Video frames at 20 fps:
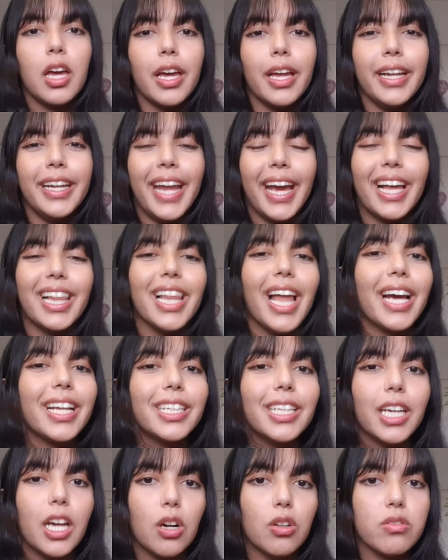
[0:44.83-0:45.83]

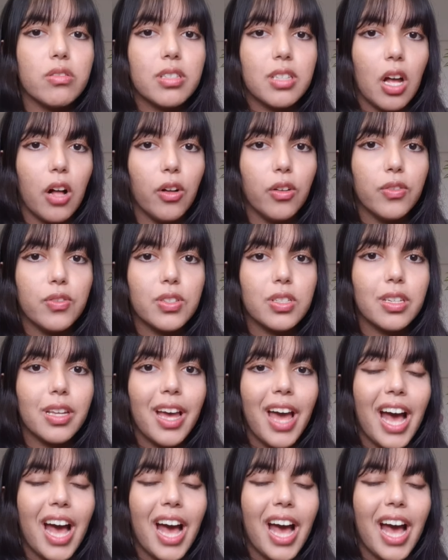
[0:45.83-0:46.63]
Neglecting ourselves